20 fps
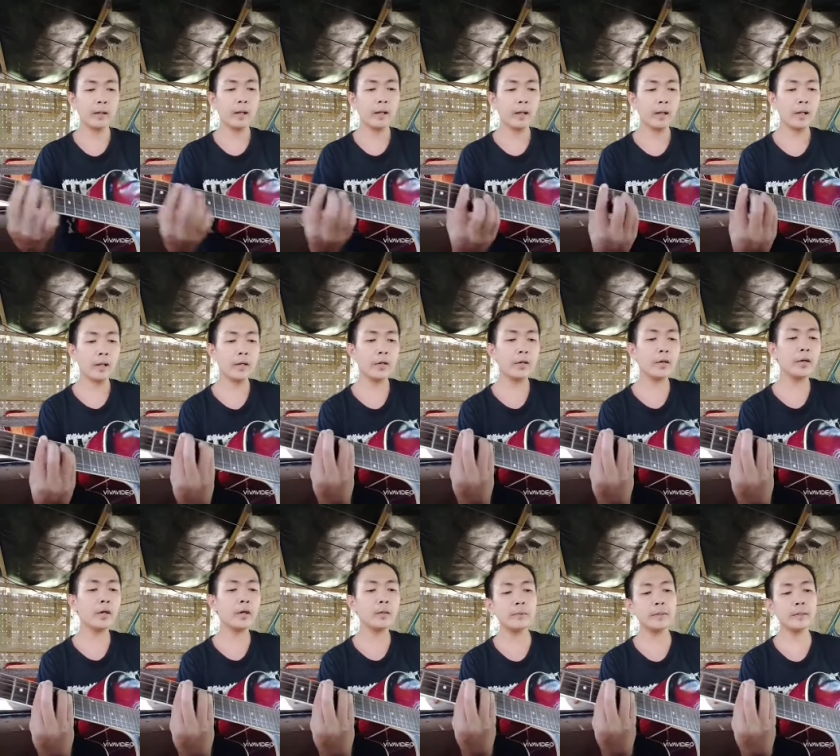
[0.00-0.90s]

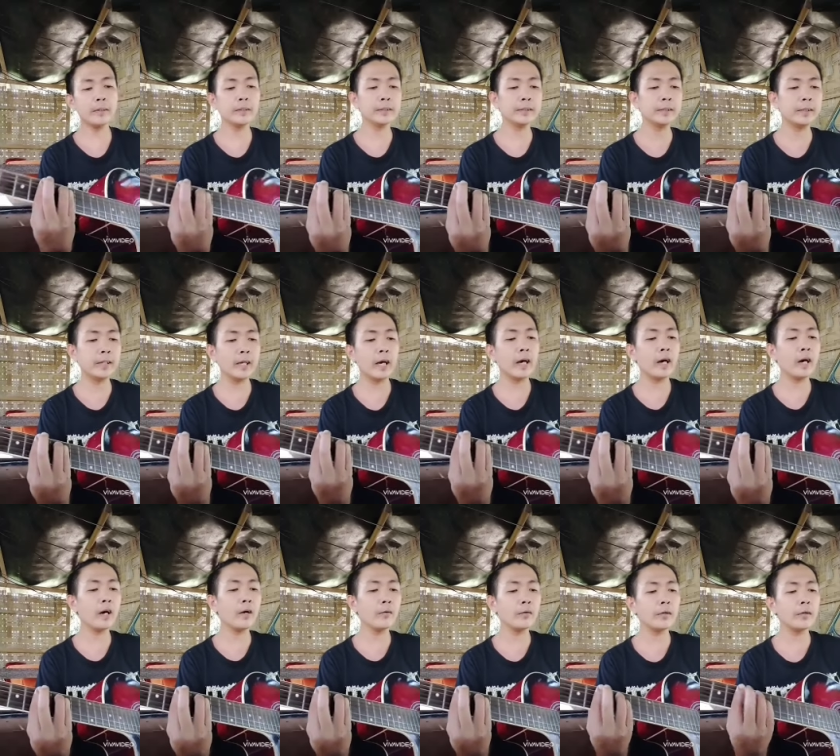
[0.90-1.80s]
Love is
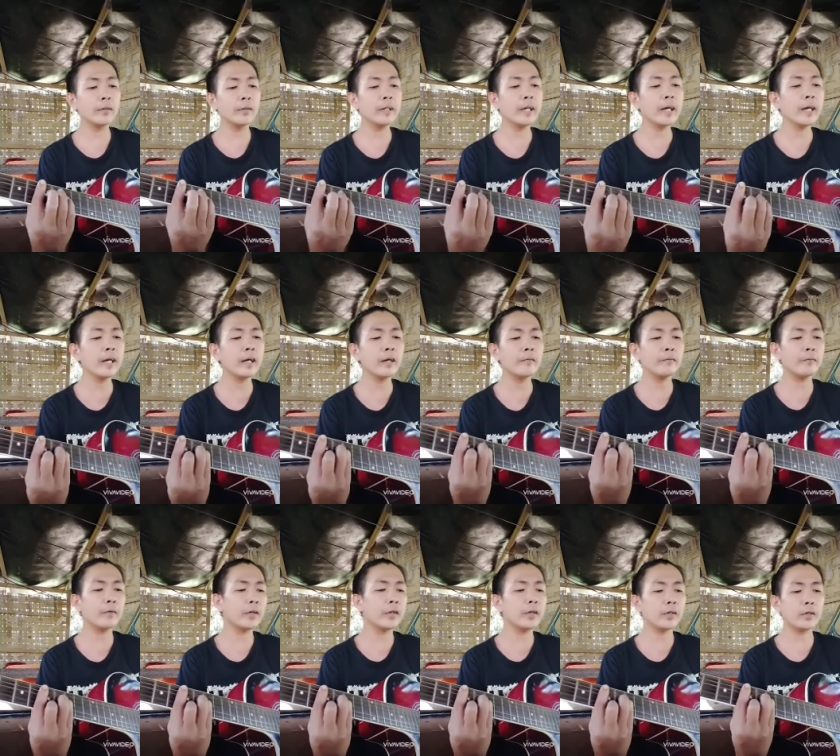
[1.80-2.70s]
now or
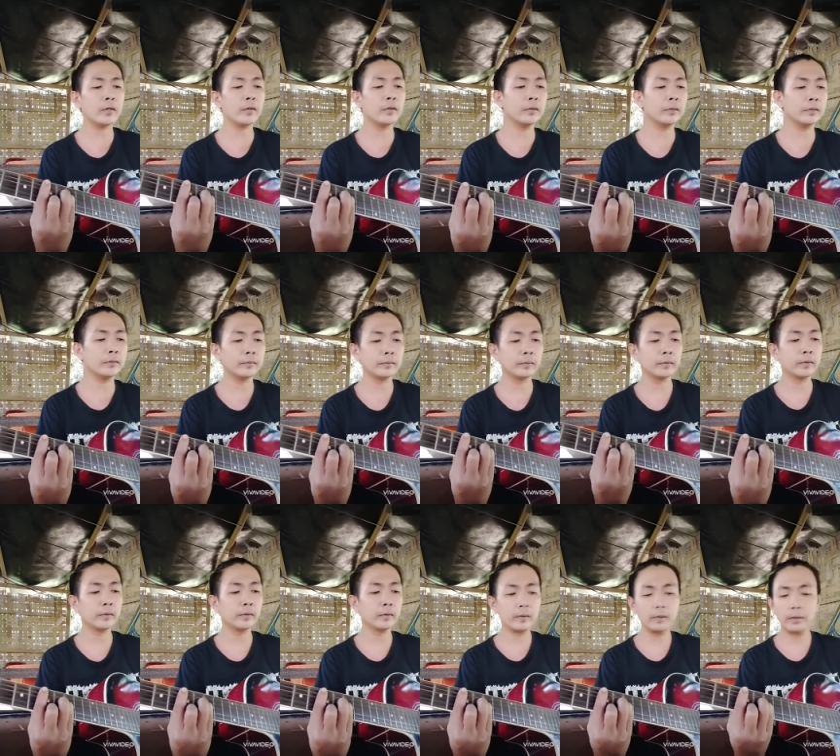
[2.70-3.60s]

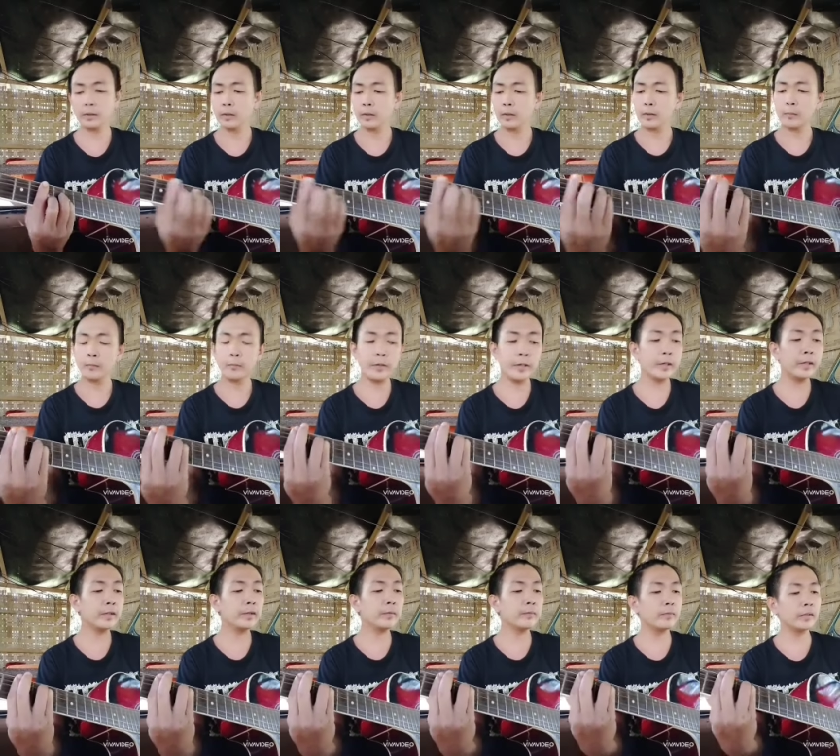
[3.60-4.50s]
never.
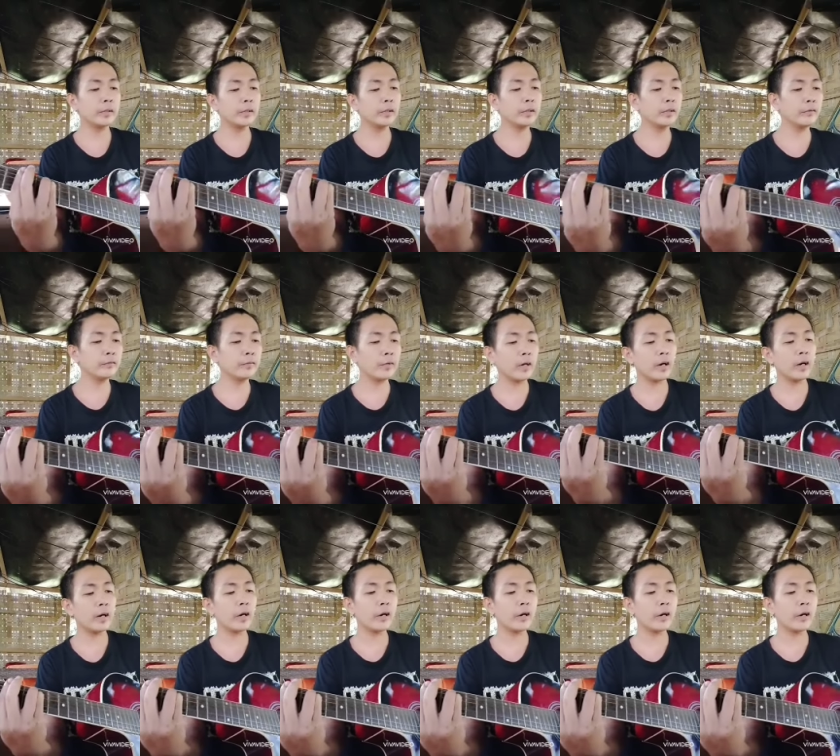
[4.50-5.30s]
Bring me far